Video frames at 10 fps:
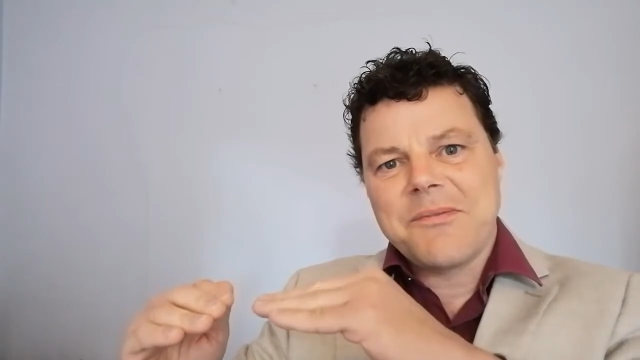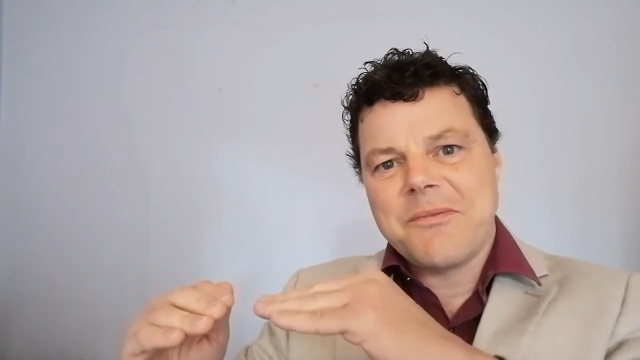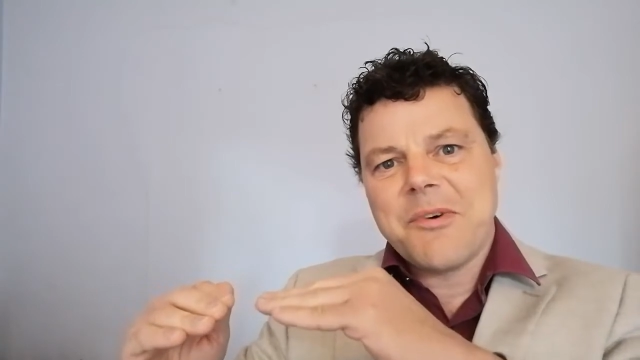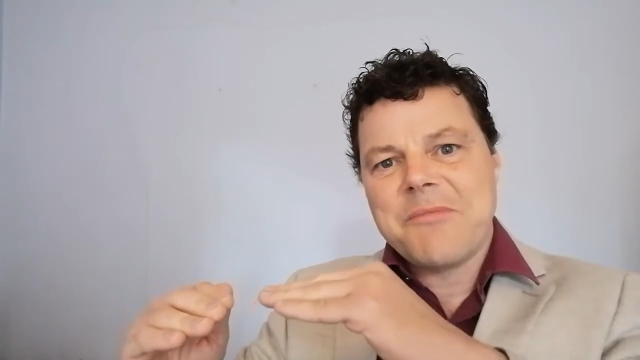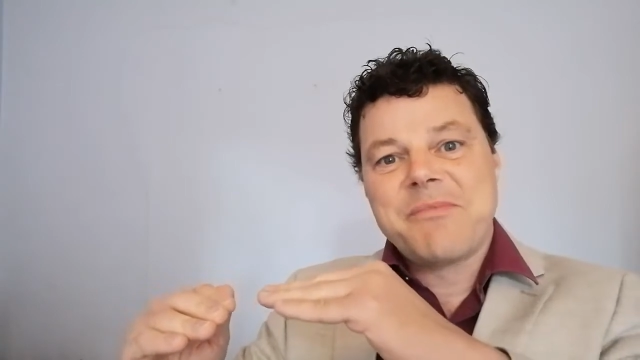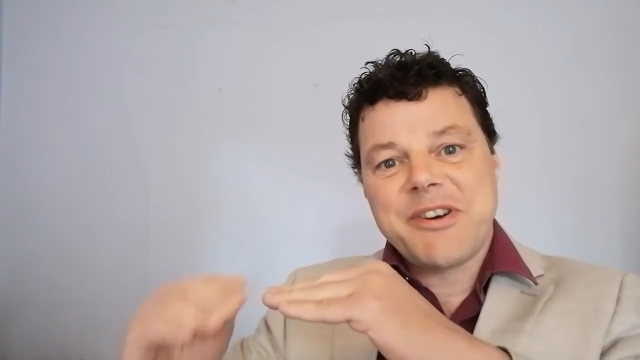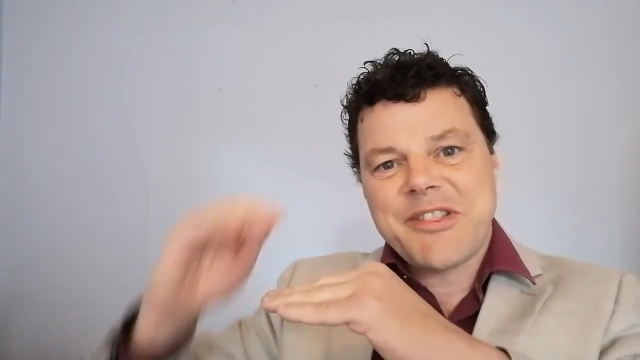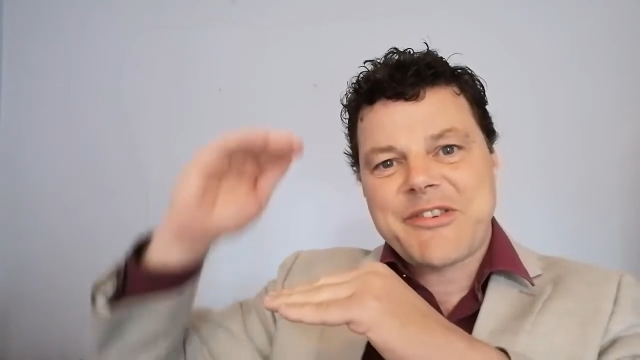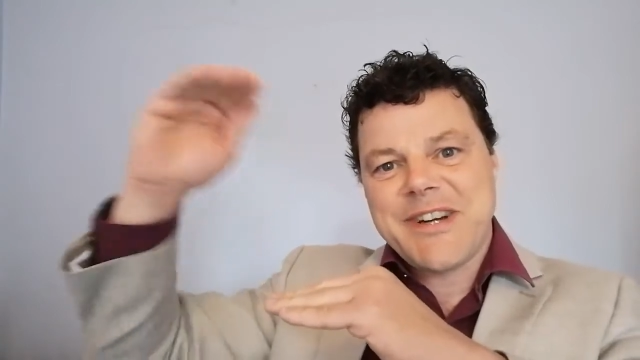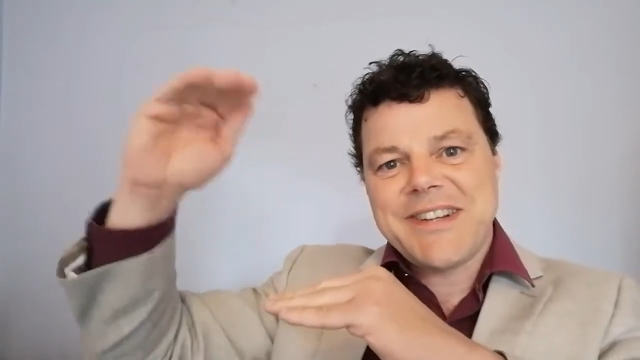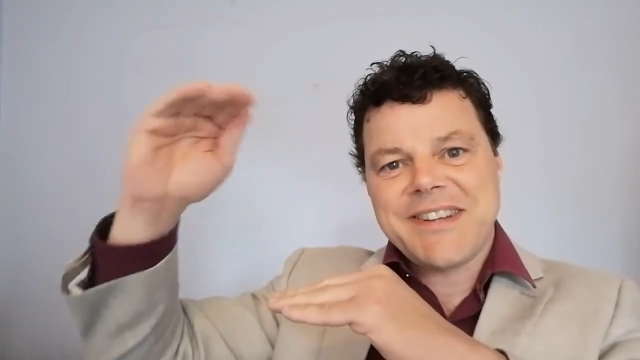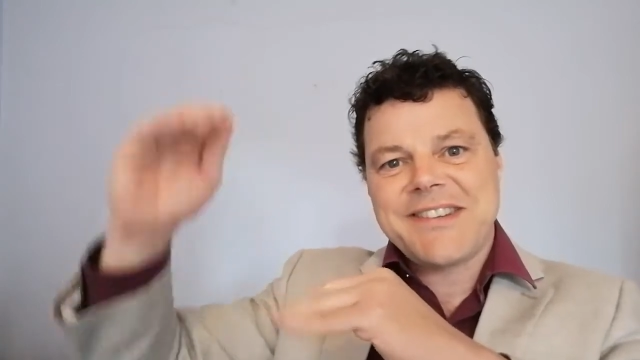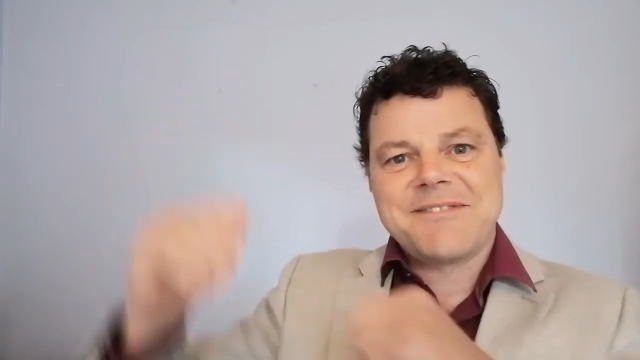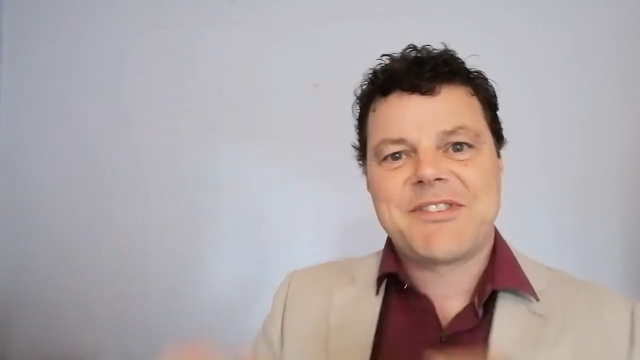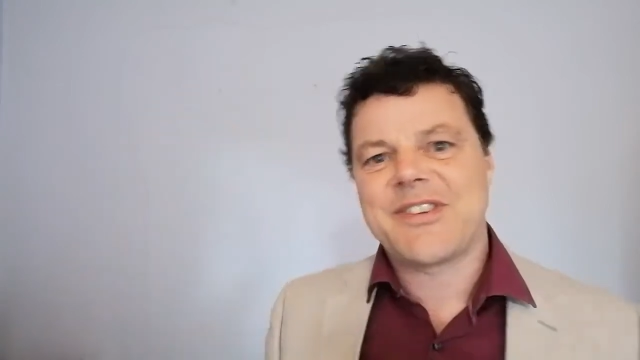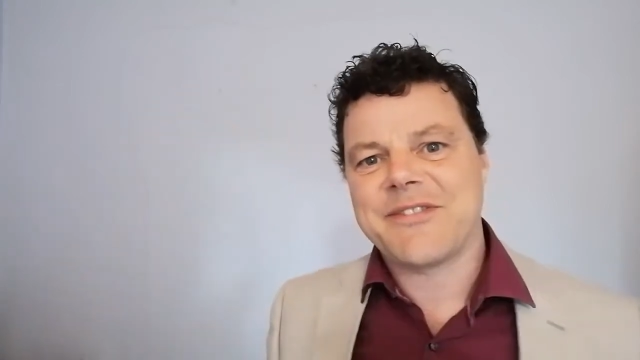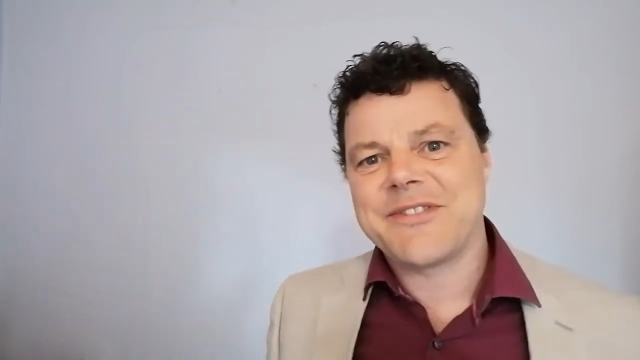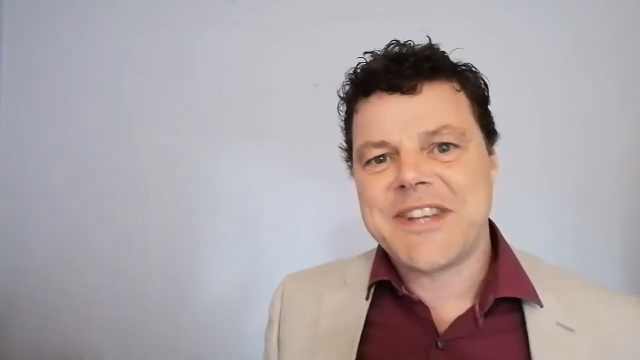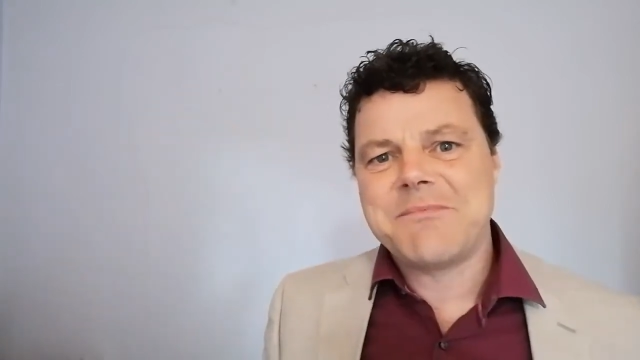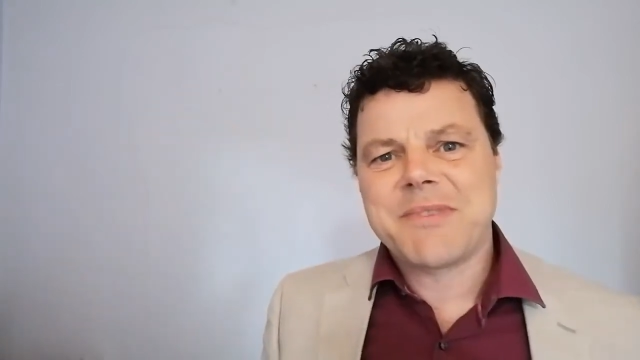one point three to
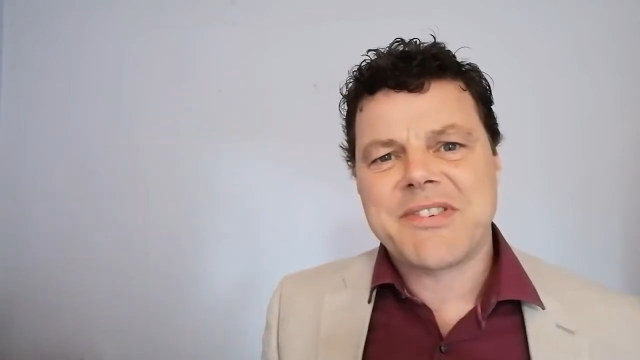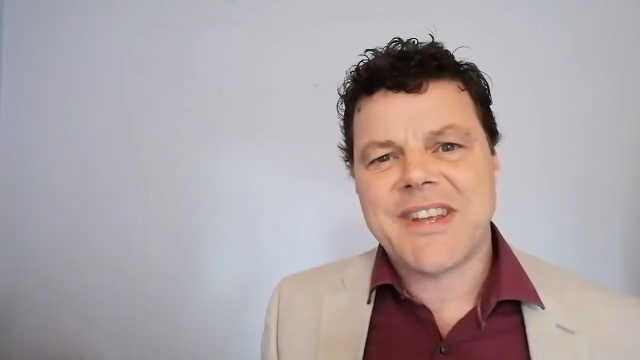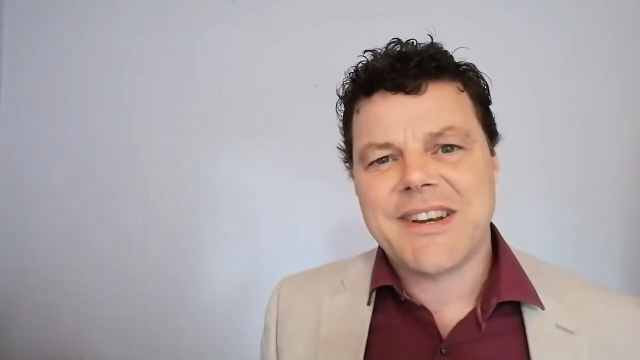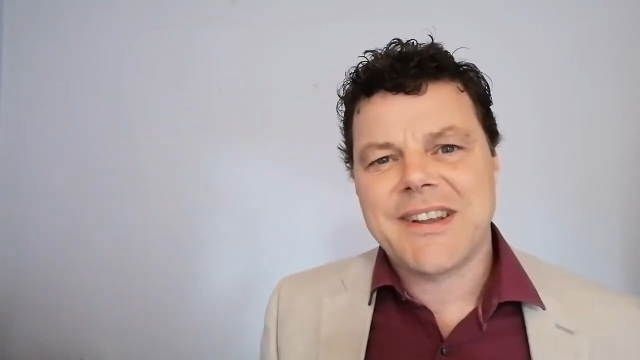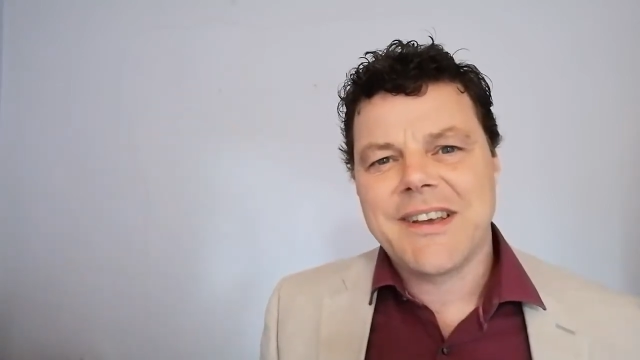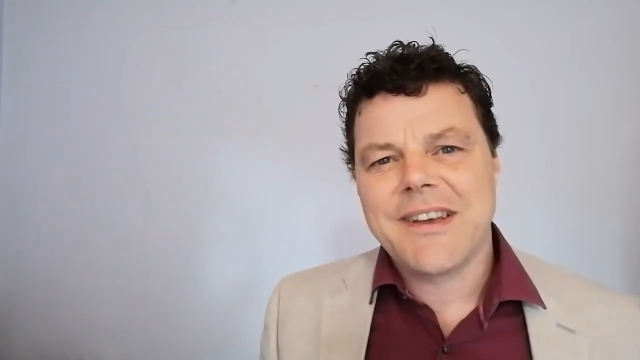seventeen percent